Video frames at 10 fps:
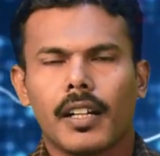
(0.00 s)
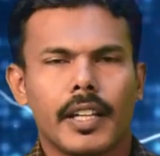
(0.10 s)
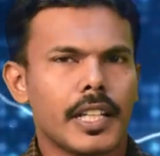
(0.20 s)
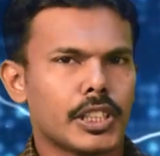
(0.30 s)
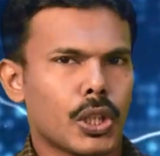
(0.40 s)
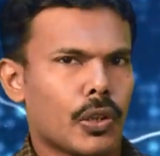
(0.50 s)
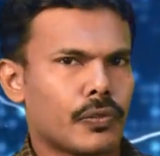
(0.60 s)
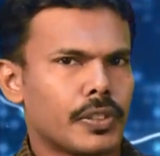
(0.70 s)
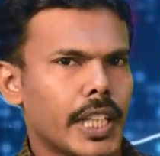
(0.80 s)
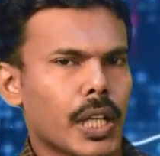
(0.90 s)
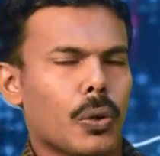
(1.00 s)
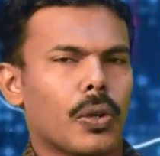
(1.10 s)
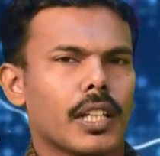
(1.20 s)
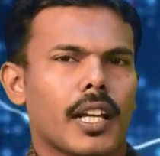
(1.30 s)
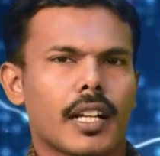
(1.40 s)
instead of their
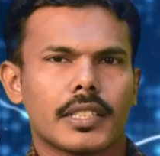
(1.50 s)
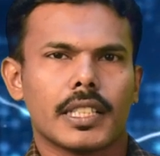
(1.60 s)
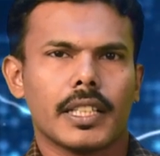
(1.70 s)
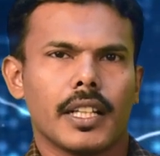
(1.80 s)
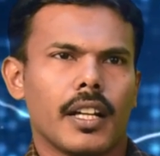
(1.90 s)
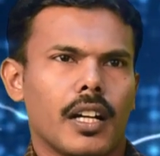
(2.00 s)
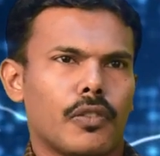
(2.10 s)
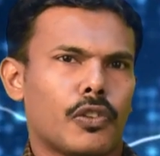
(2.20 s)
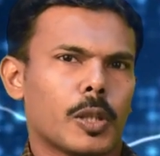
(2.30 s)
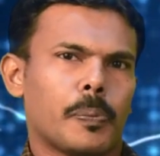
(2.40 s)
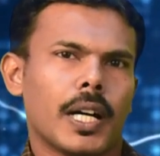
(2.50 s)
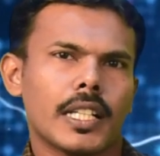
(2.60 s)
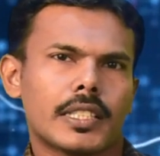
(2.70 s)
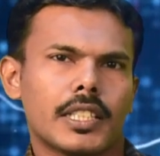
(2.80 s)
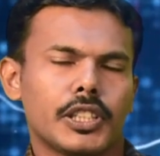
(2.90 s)
own currency for the
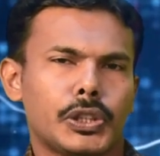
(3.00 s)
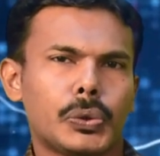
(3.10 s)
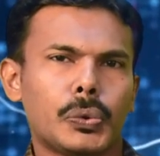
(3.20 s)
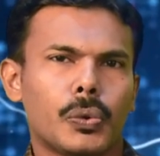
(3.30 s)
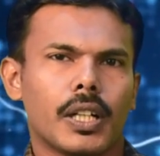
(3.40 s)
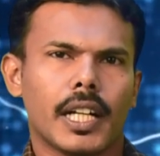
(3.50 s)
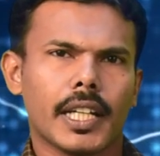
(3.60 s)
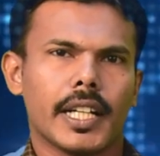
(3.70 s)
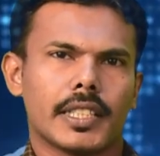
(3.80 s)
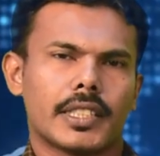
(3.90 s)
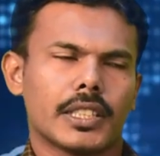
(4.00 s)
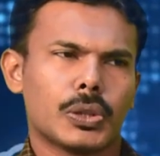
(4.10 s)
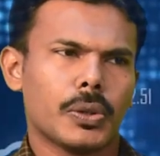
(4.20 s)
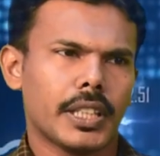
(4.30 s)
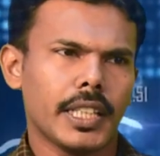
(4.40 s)
past 2 decades.
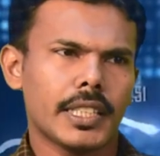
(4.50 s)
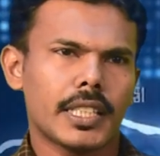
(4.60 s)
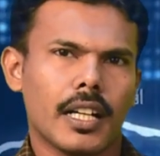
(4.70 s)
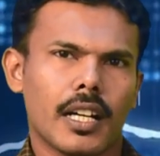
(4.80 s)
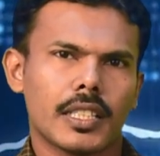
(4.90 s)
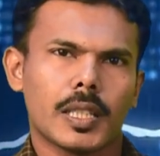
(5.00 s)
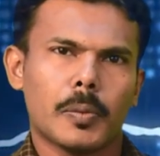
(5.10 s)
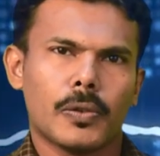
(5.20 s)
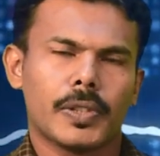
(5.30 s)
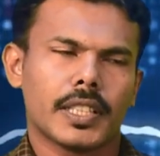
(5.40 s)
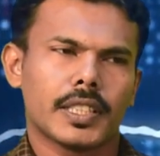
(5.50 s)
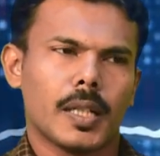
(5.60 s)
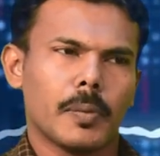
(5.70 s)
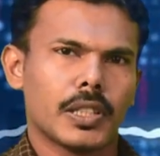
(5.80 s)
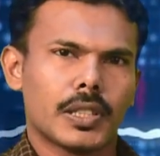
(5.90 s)
So these are some of the
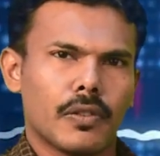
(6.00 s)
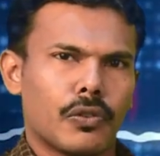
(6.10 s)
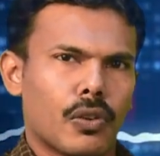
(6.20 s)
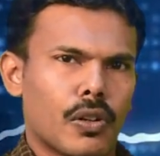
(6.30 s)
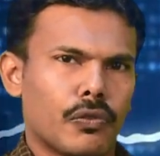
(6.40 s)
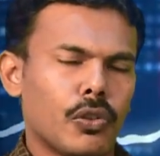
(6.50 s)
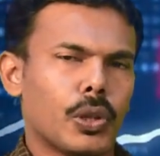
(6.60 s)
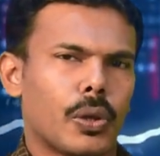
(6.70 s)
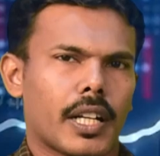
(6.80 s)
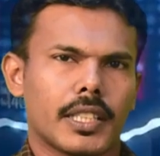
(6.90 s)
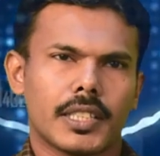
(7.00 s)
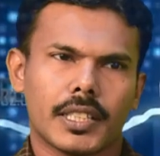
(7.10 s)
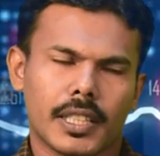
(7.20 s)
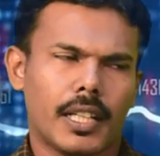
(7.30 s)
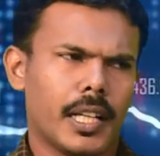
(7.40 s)
examples for full
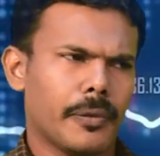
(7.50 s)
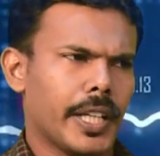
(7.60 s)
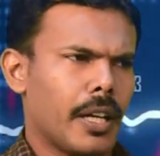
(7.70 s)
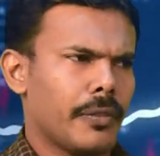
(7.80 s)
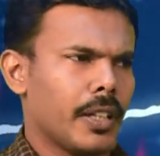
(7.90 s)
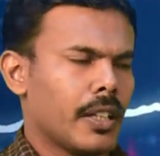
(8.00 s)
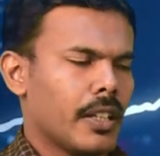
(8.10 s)
dollarization, and we have